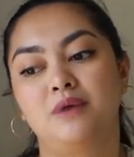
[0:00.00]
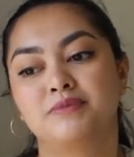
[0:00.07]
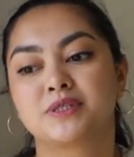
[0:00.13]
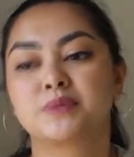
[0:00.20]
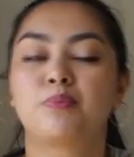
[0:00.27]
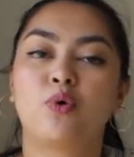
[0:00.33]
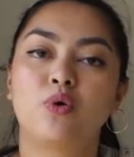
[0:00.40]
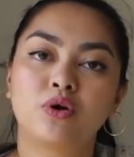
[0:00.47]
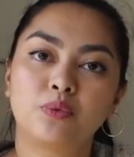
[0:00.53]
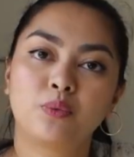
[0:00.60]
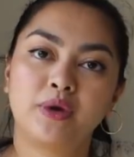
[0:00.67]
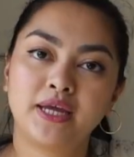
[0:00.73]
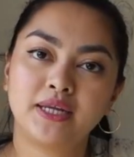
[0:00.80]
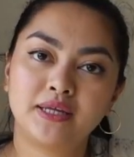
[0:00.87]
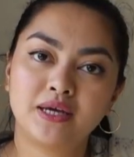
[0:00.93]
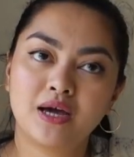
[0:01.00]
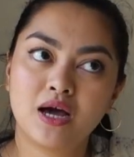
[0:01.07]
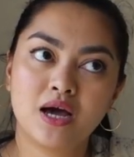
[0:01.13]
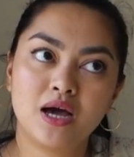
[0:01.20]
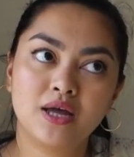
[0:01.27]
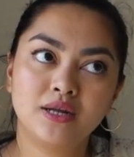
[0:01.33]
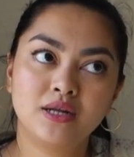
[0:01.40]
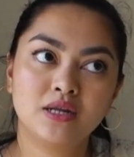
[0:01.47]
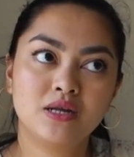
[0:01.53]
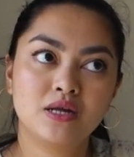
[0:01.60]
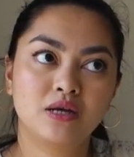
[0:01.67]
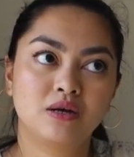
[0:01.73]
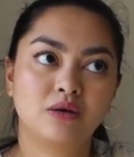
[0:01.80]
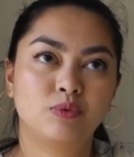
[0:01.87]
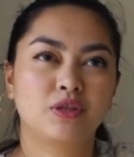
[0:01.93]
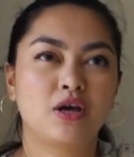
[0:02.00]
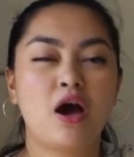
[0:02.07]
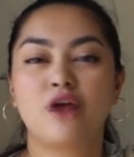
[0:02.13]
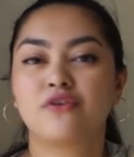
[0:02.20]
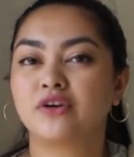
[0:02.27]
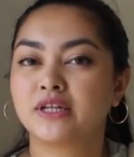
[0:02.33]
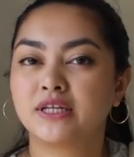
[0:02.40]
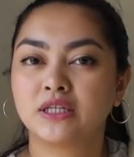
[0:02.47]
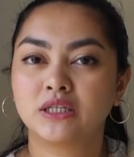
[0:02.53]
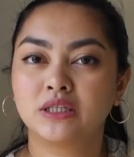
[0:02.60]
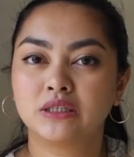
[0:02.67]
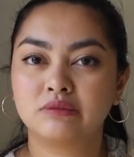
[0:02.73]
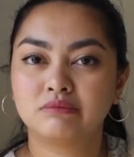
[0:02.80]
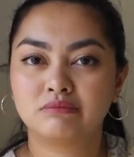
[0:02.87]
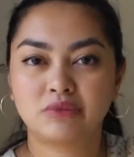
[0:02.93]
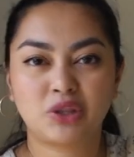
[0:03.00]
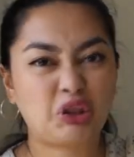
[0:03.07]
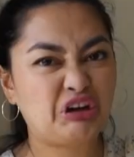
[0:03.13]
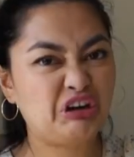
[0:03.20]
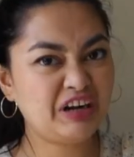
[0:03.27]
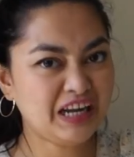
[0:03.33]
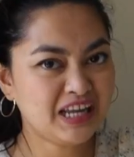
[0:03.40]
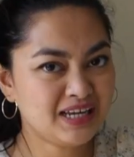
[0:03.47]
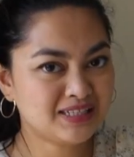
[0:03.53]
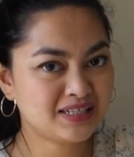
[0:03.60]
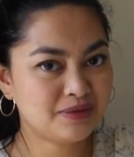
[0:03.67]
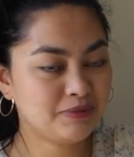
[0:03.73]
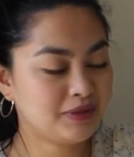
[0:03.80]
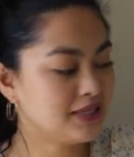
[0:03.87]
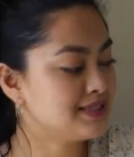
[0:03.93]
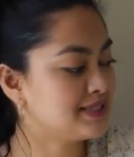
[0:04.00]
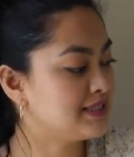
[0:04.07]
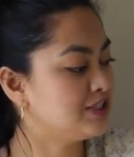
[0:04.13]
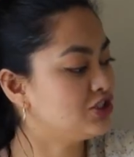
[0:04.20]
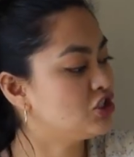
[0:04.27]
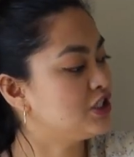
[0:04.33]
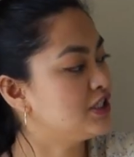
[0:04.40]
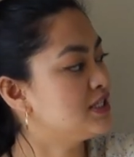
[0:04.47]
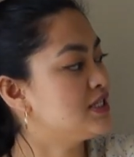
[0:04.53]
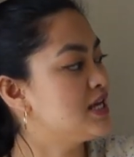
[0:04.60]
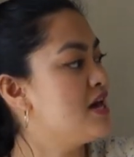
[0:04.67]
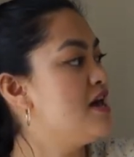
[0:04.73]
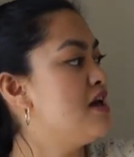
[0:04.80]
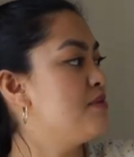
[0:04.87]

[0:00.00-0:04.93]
sport weight yarn with 130 something stitches,